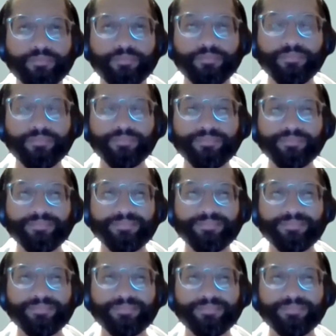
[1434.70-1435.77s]

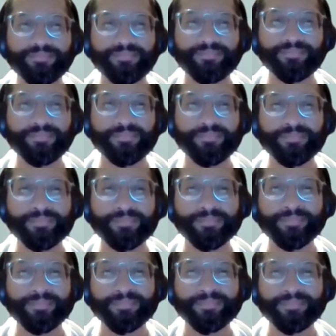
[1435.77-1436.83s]

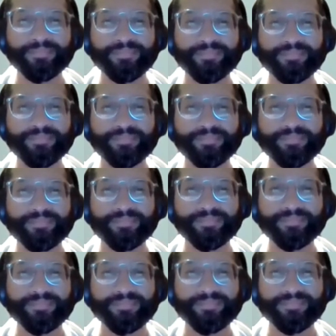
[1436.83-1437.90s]

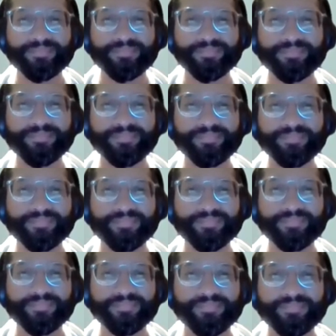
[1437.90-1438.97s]

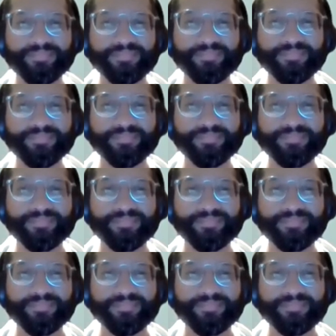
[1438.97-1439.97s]
The person shown says nothing.